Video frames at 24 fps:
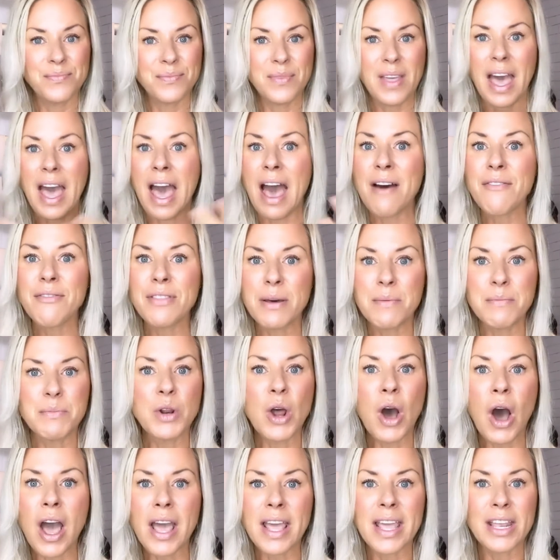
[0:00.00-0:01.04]
have them
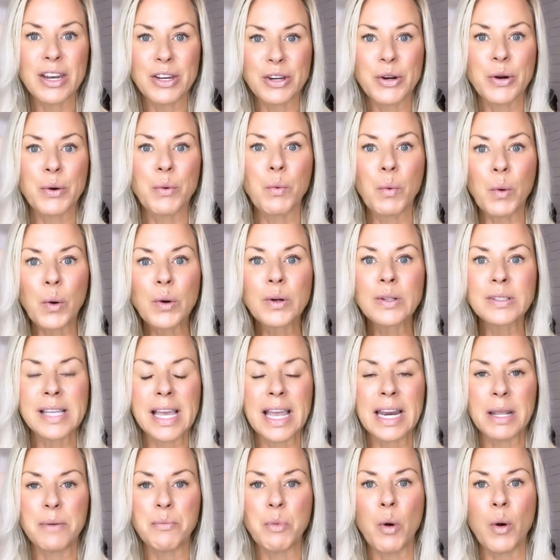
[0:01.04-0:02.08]
not in your world
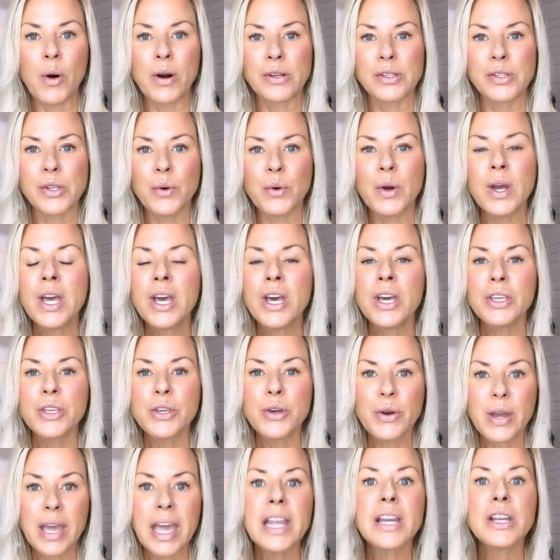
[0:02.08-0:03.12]
anymore. So
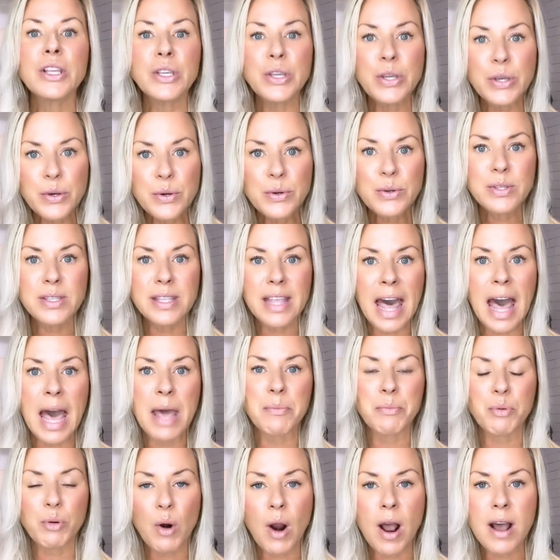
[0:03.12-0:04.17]
you can use
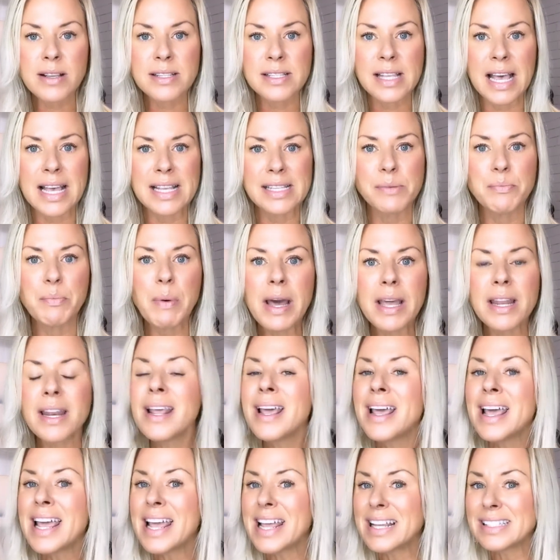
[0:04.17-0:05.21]
that process, but
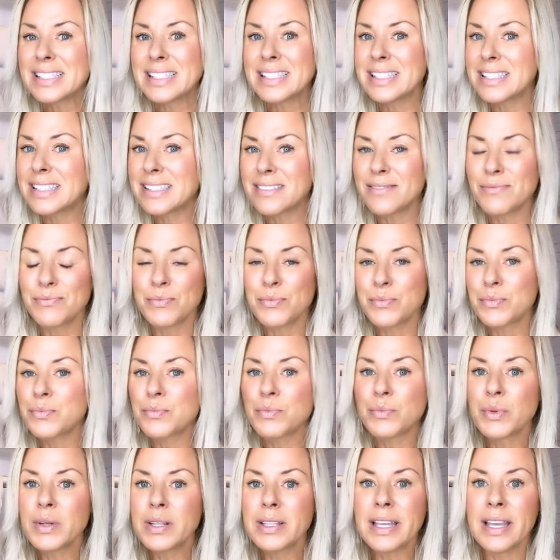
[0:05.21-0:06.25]
it's
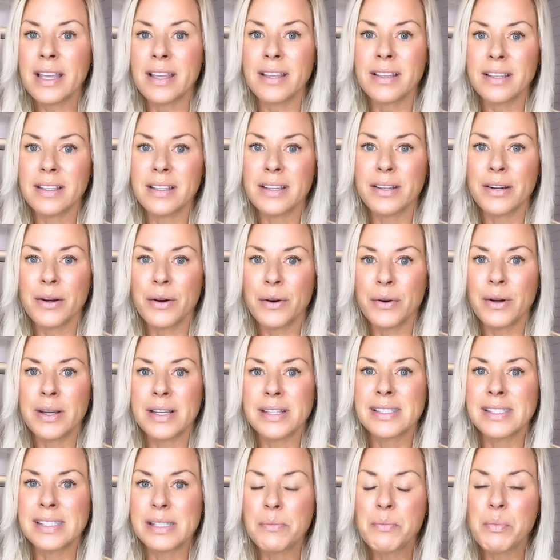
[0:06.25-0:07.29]
really,
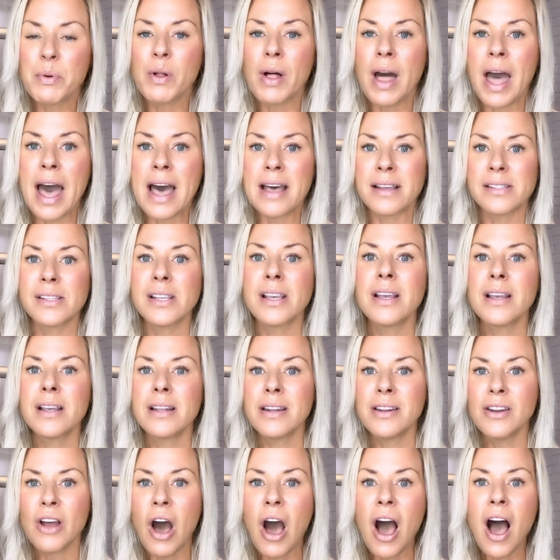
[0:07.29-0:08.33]
as simple as
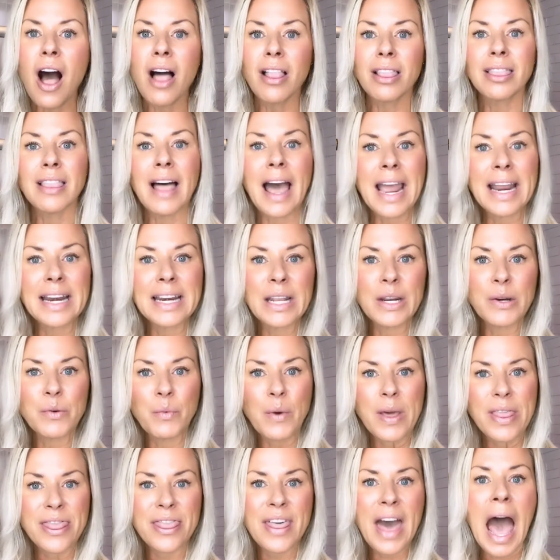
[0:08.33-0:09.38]
not aligning
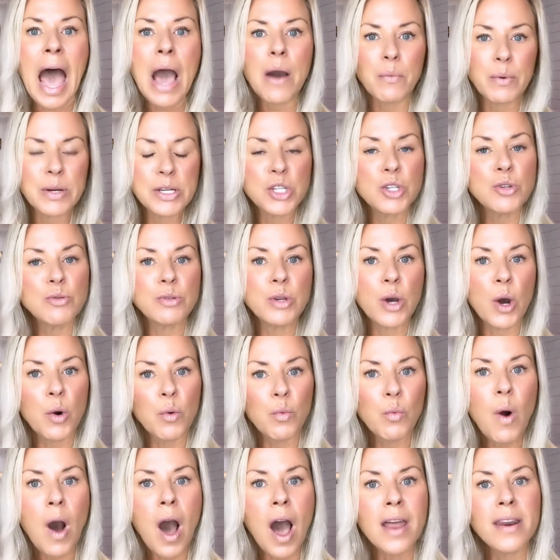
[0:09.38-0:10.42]
with that which you don't
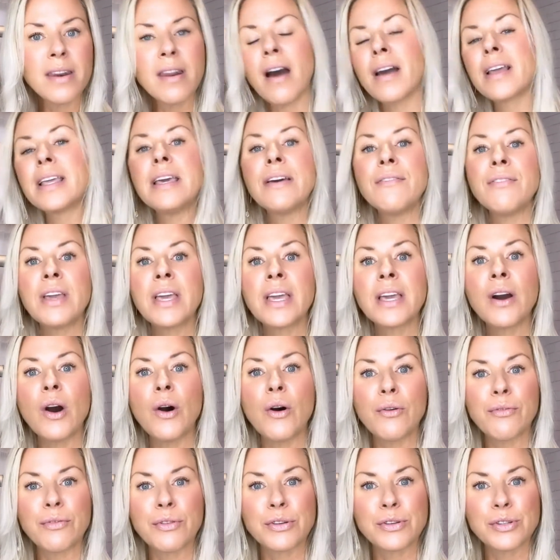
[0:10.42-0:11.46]
want, not giving
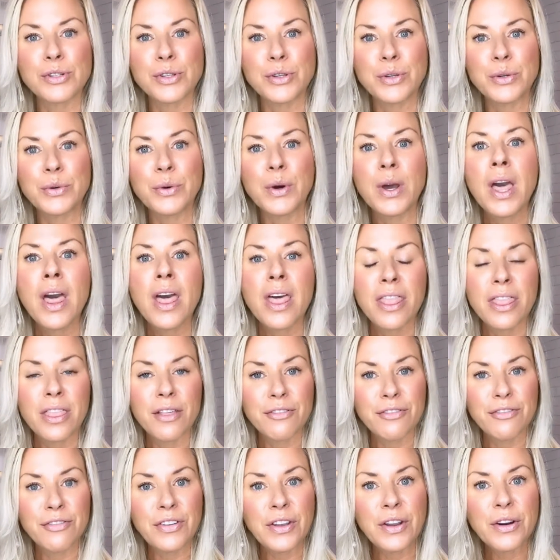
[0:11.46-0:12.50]
over to the
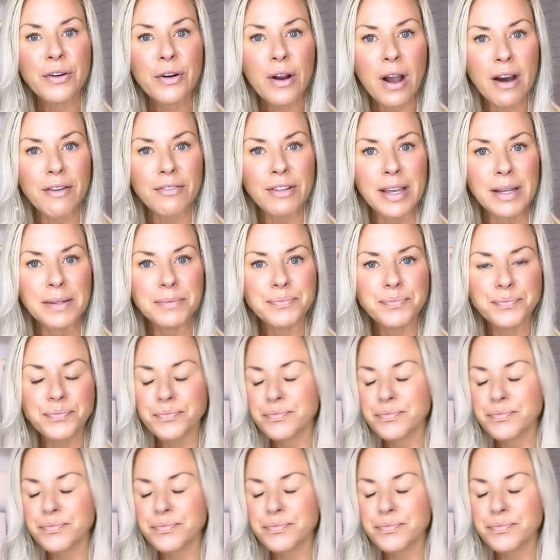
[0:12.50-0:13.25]
fear of it.